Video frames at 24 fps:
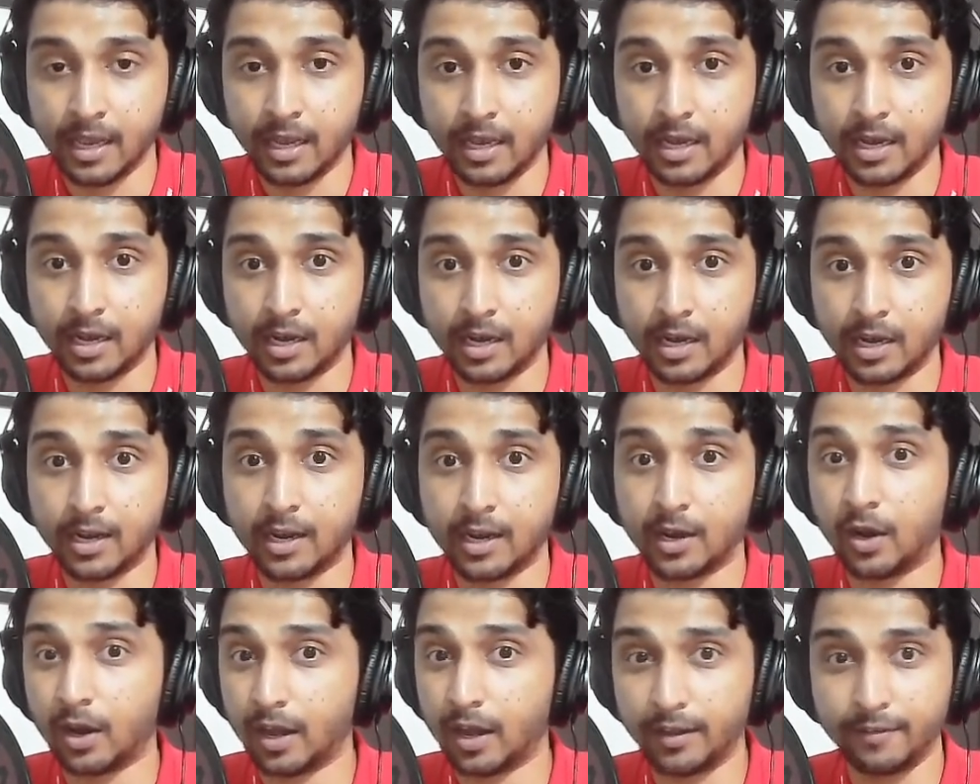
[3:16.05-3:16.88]

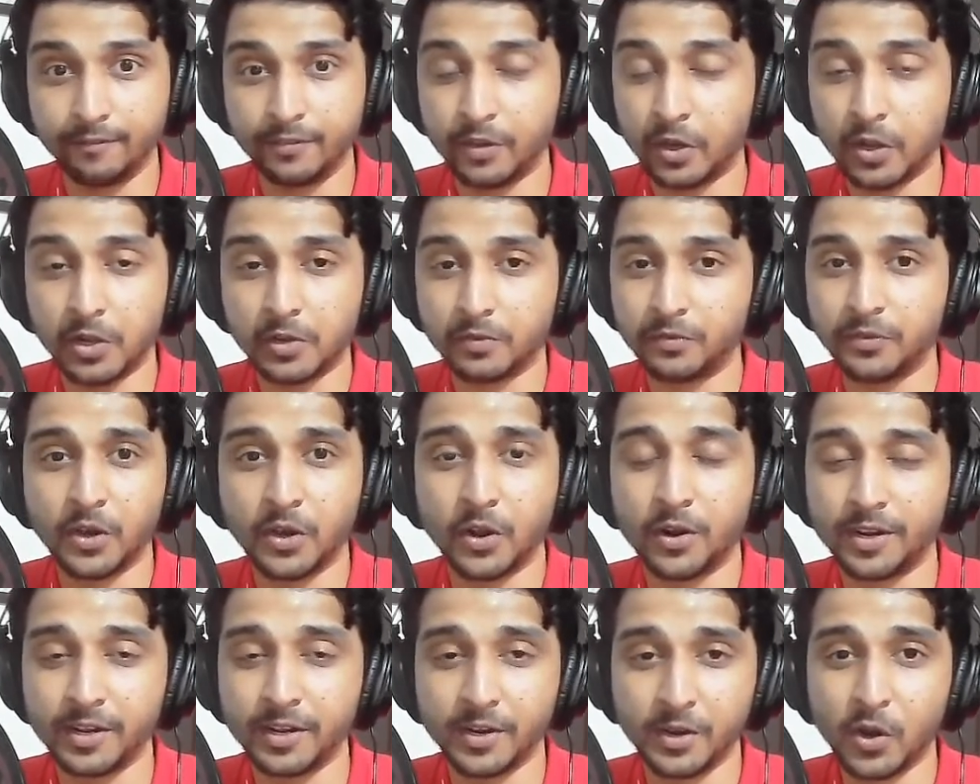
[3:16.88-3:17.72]
And we
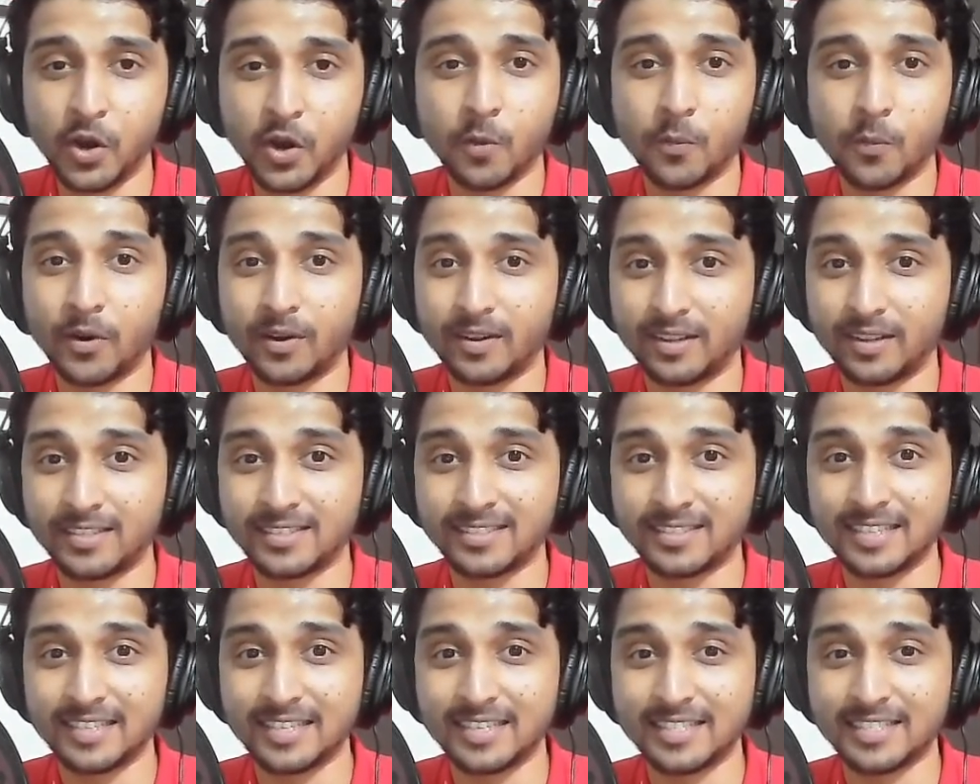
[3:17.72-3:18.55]
already know about
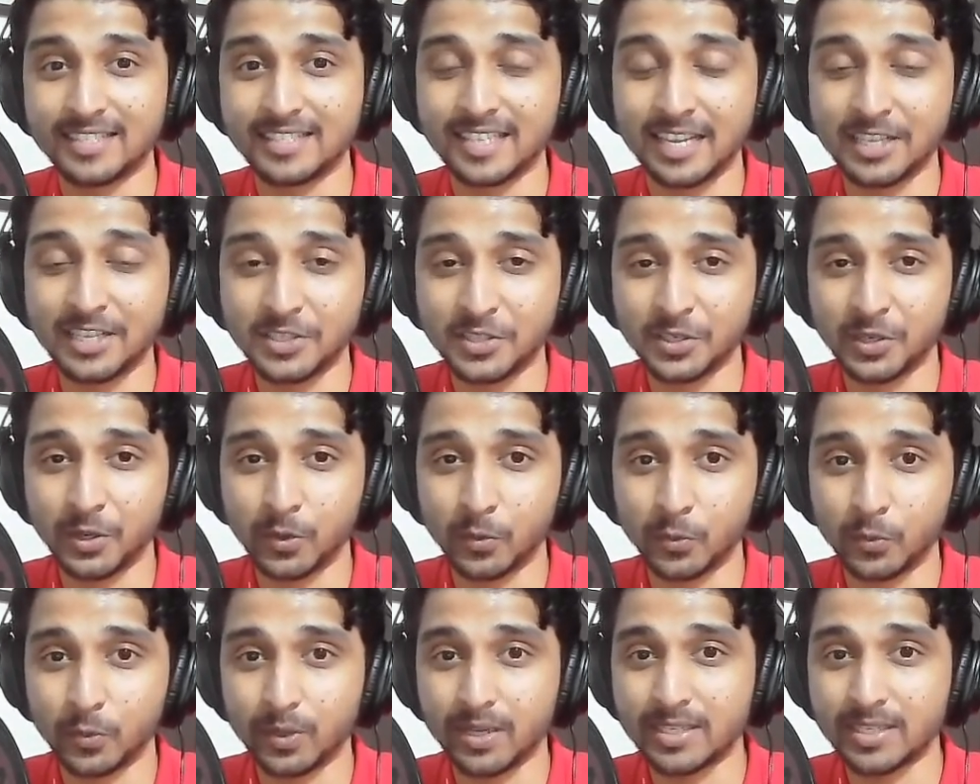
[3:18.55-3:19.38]
his century
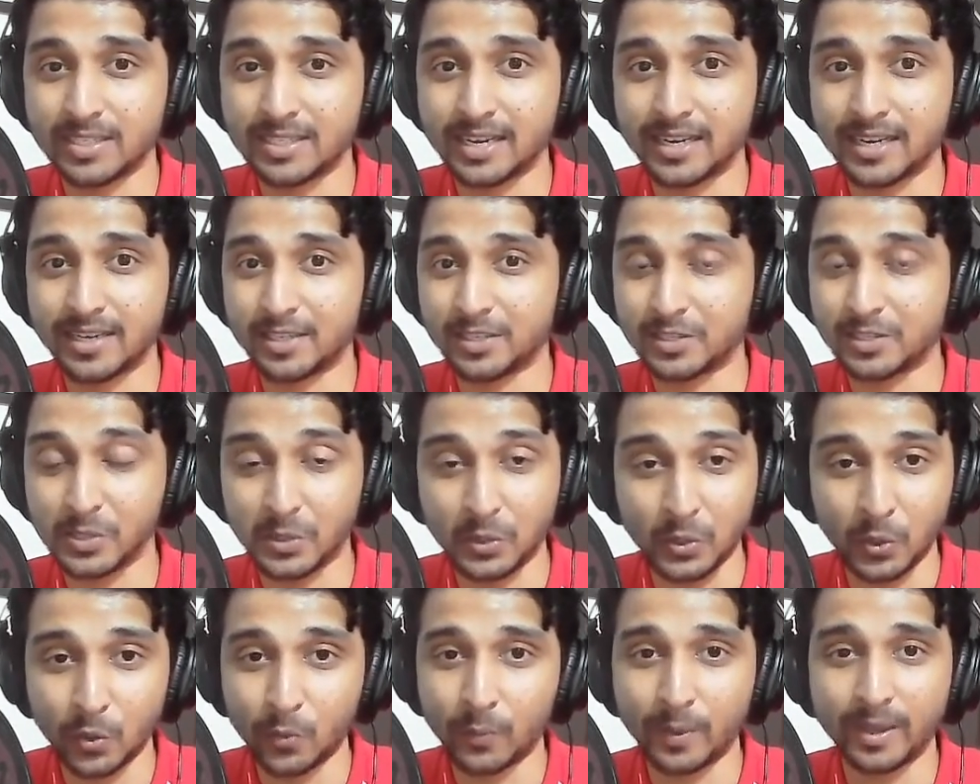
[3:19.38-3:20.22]
of wins that is
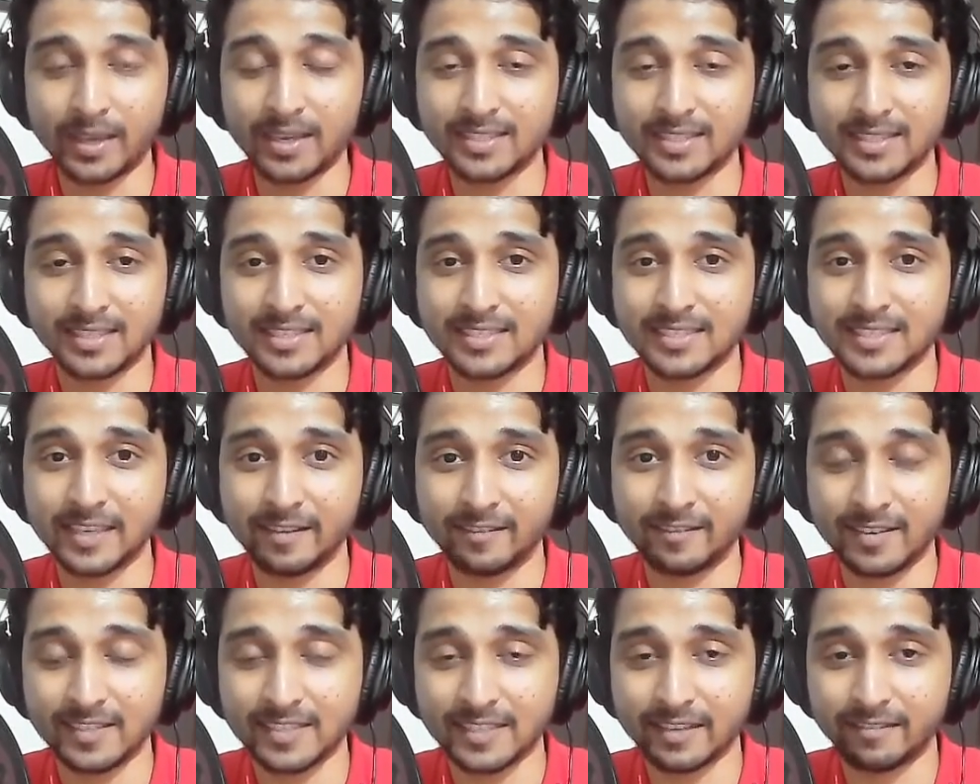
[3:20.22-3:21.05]
looming since
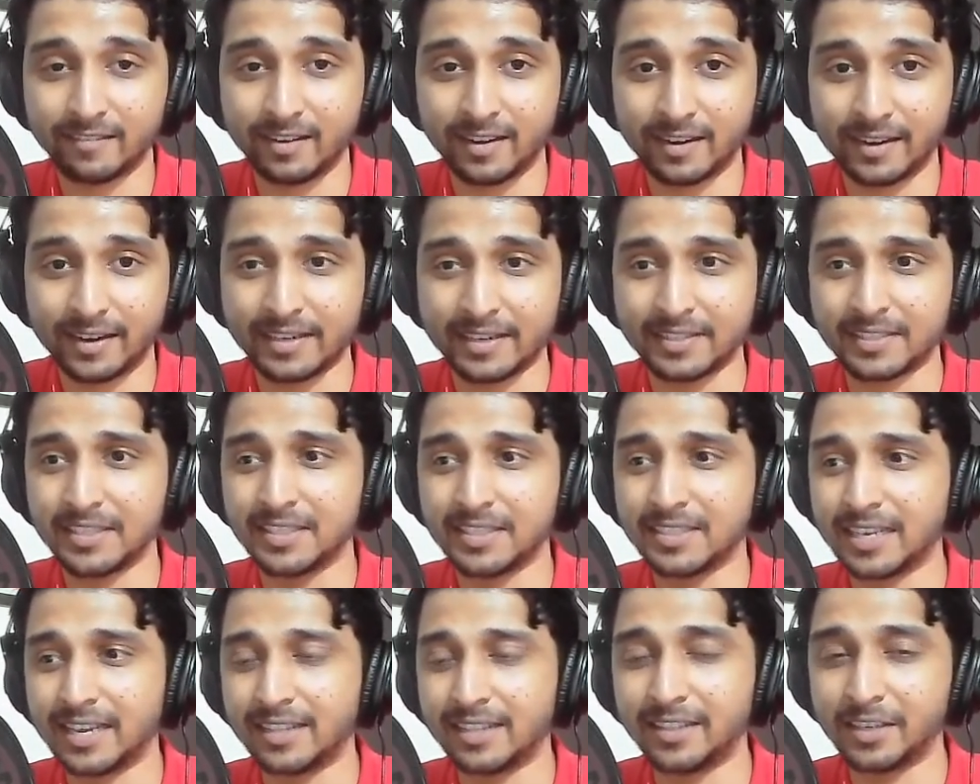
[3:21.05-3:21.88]
several
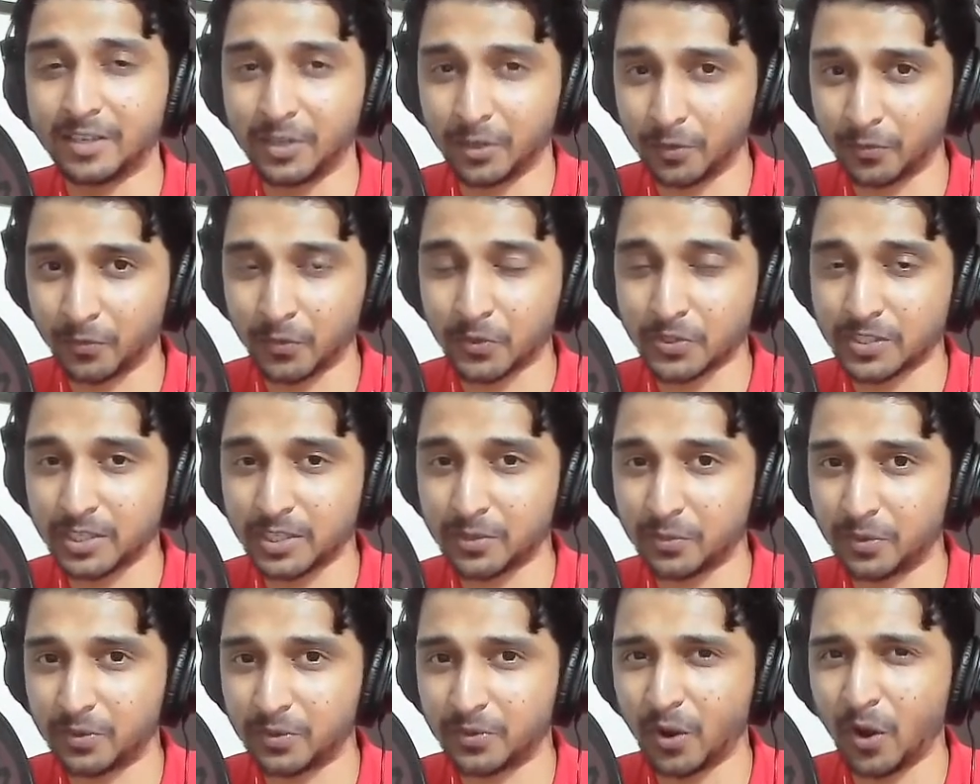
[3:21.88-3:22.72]
races, and the Tifosi
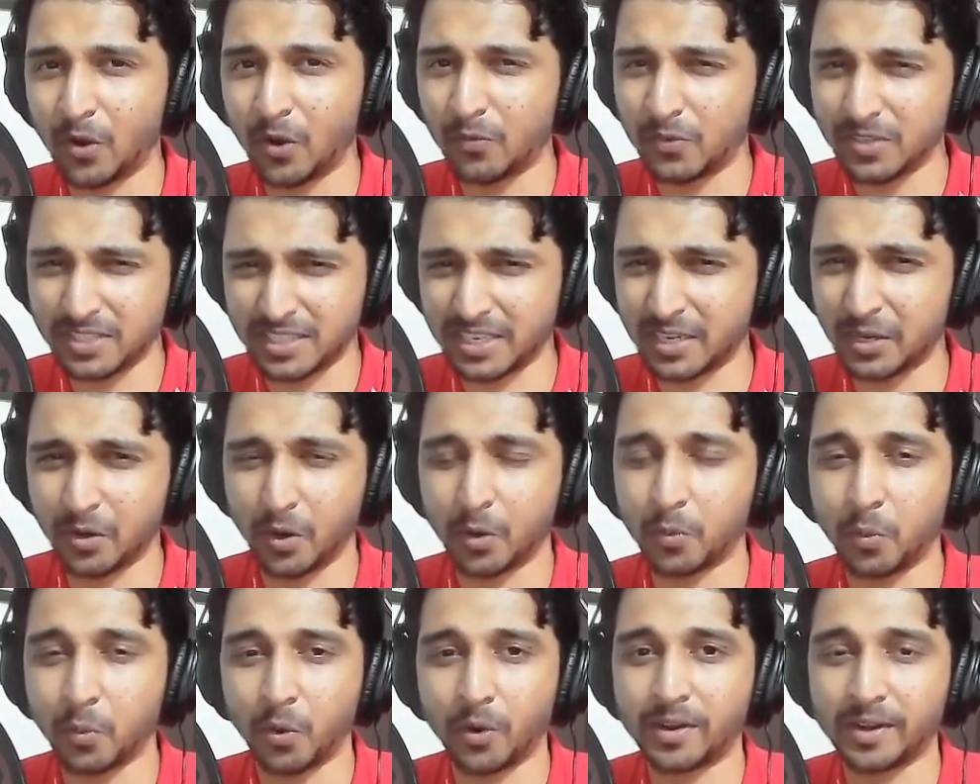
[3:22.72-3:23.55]
would obviously
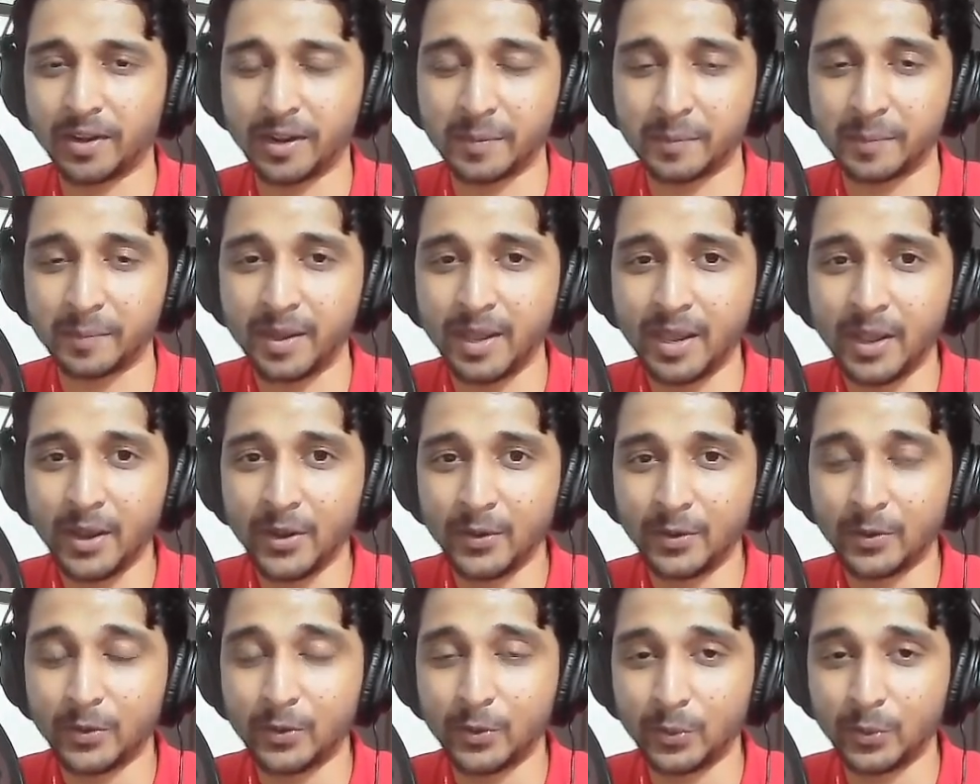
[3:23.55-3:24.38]
not want him
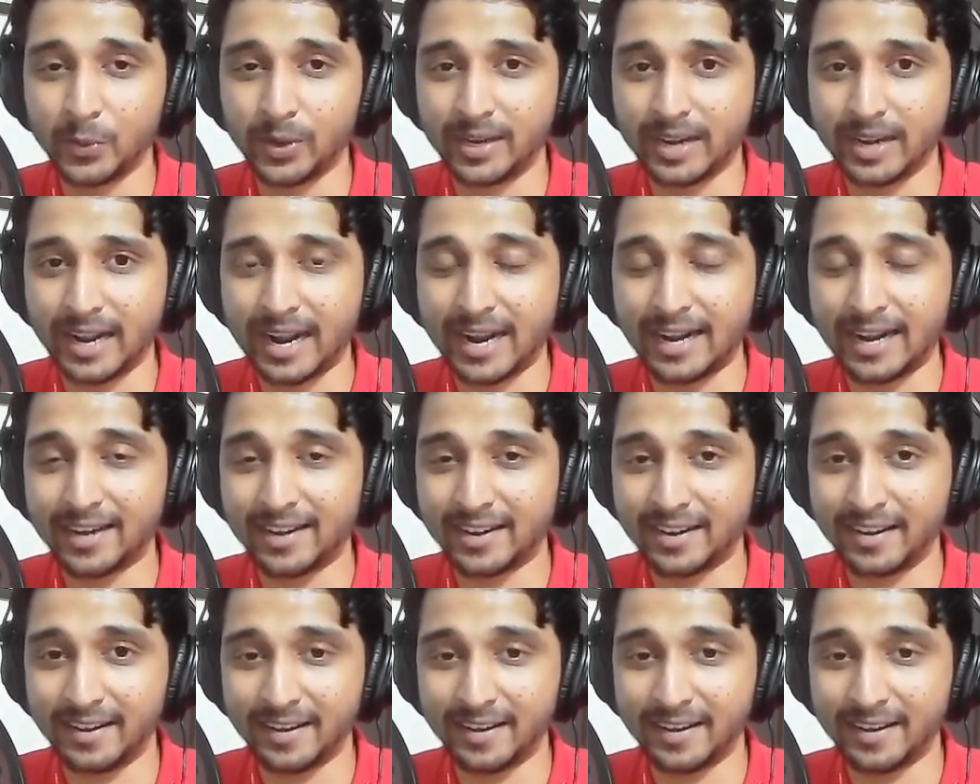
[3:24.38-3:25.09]
to do it at